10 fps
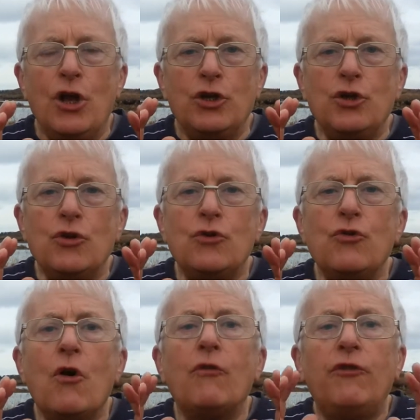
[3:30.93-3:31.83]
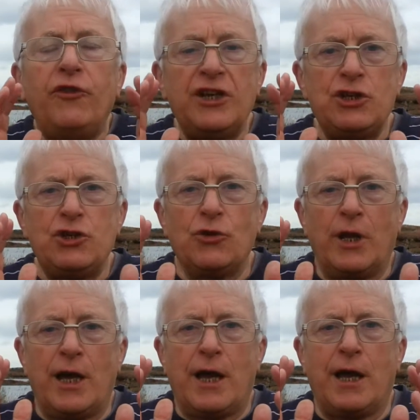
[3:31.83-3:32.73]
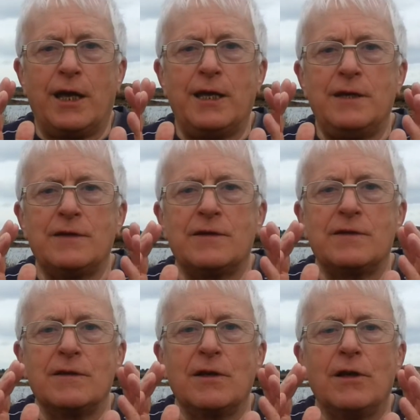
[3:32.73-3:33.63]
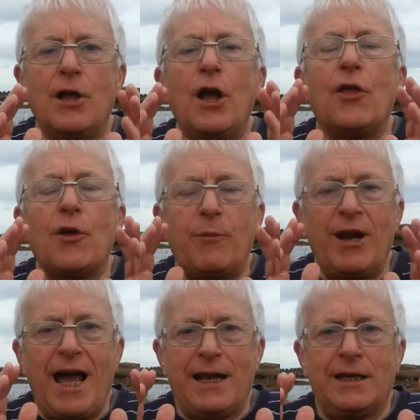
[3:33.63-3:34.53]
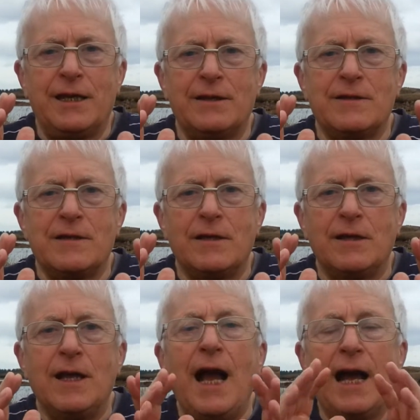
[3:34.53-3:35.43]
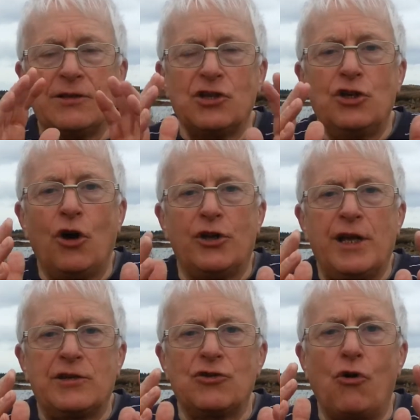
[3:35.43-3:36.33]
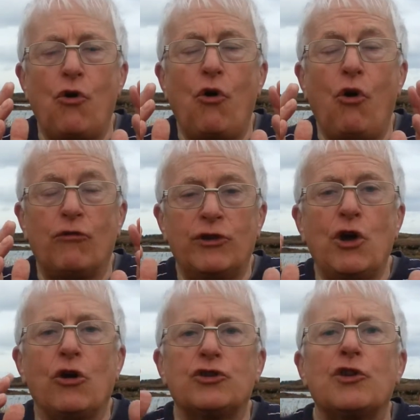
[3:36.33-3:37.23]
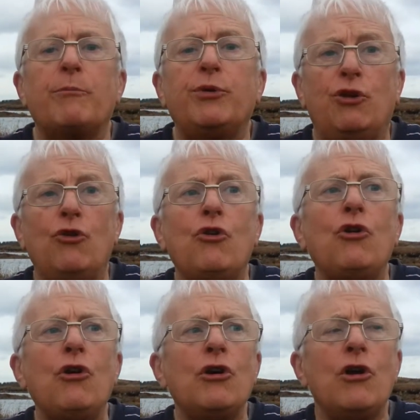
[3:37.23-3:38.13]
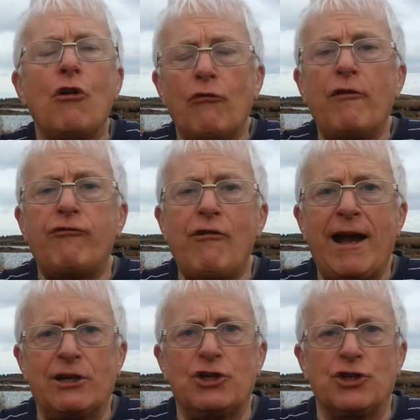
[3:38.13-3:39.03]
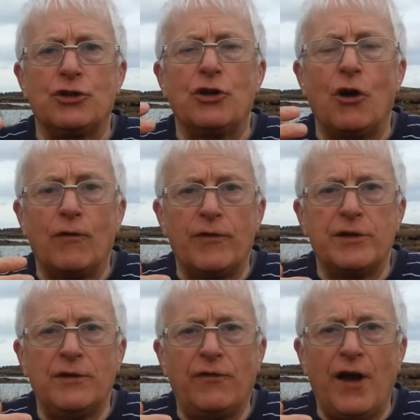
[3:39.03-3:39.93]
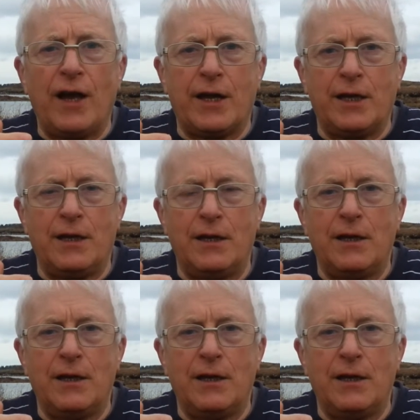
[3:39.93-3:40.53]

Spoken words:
you visualize the planet as a goddess or a god, as a pure refraction of the divine.